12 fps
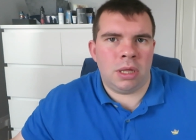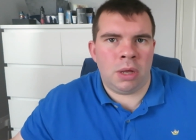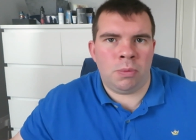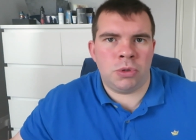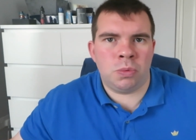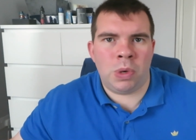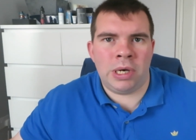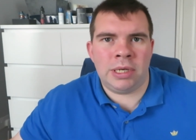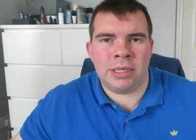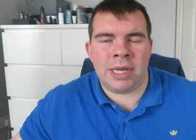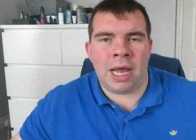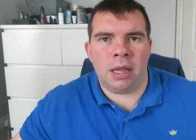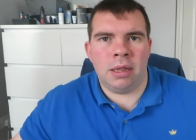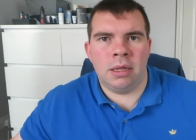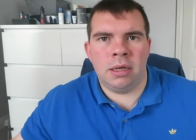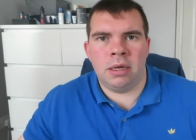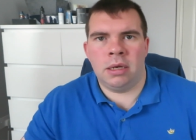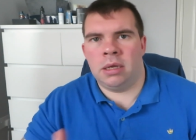It was windy as hell
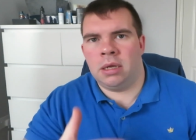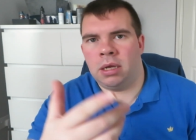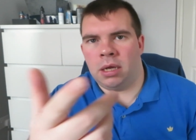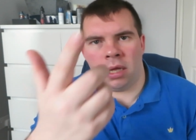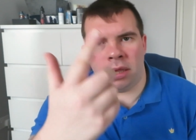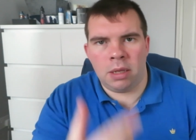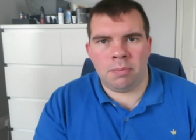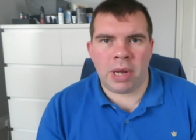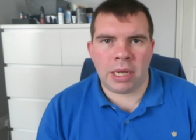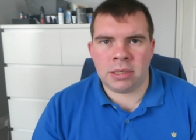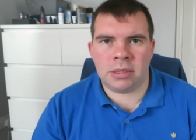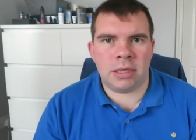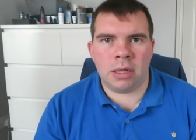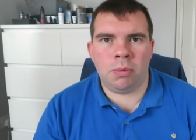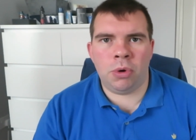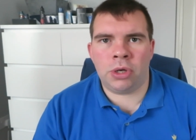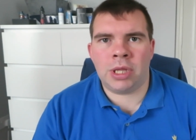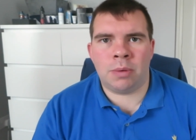and the mic still
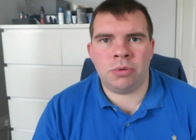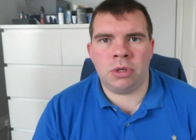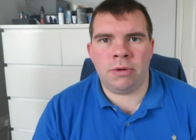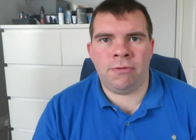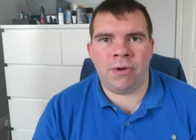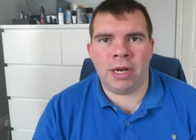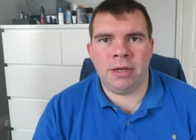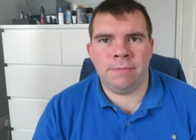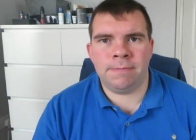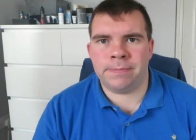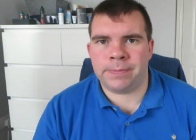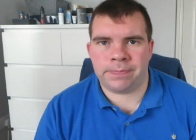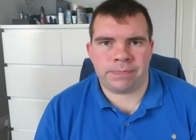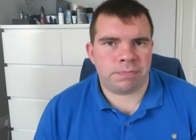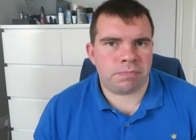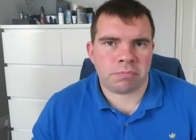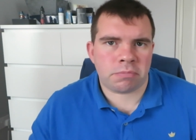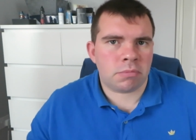worked absolutely fine.
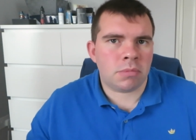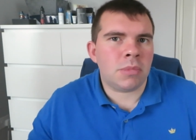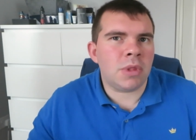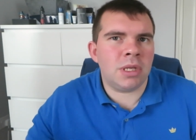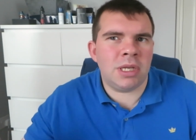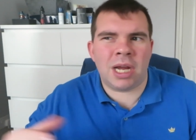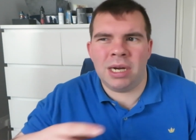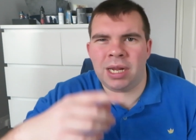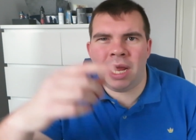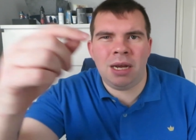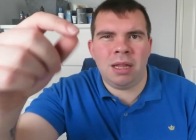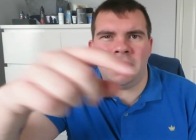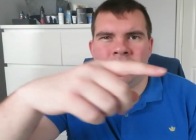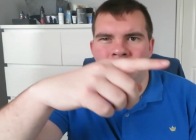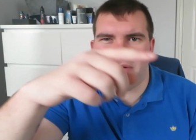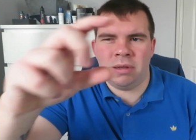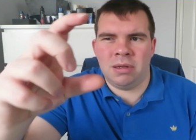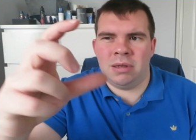You can get
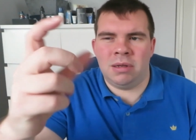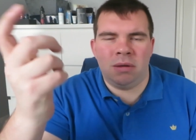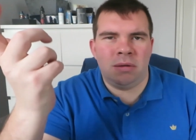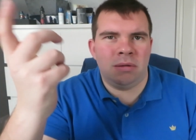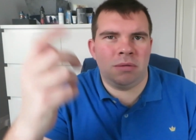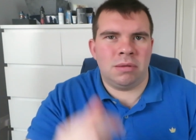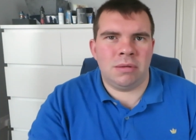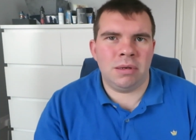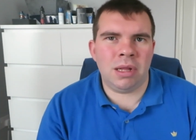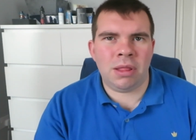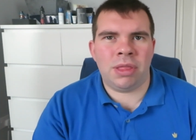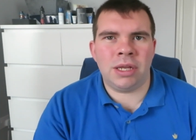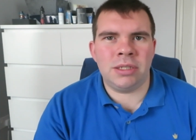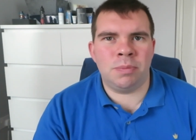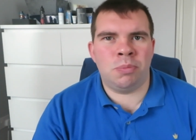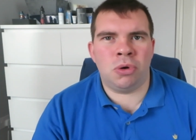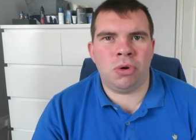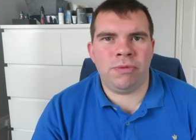little things
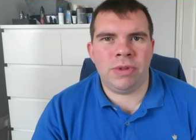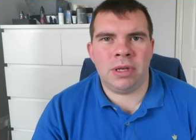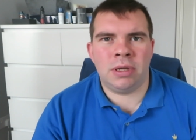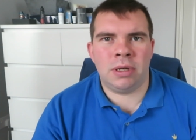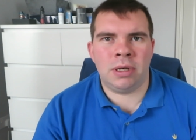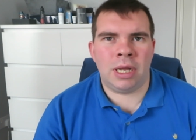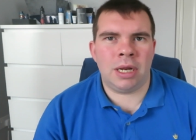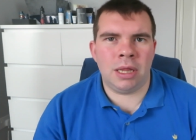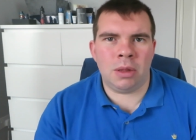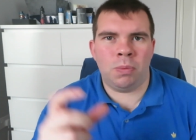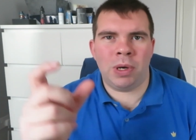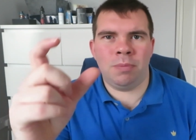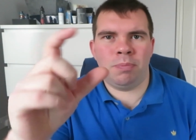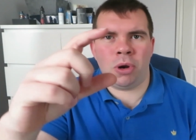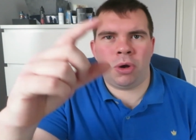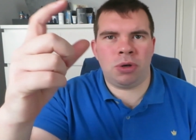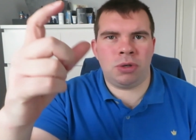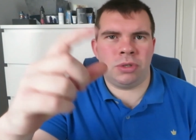to put over like little wind
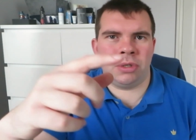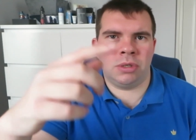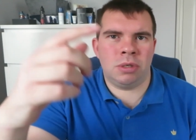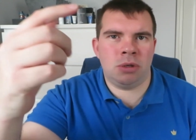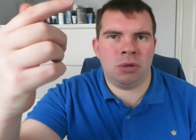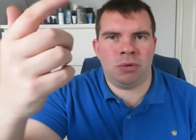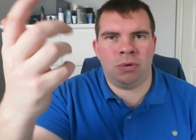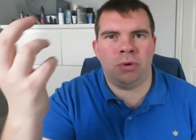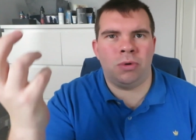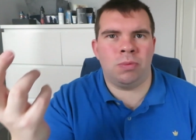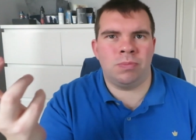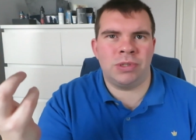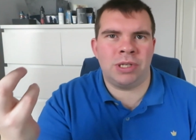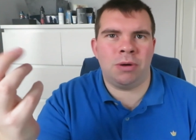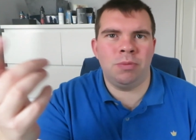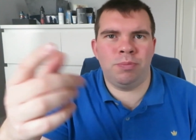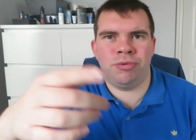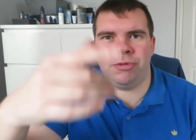blocks or
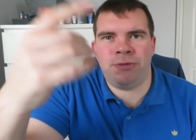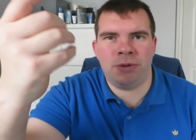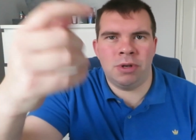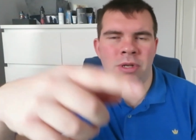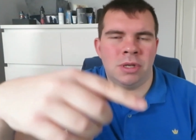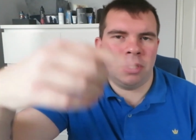soundproof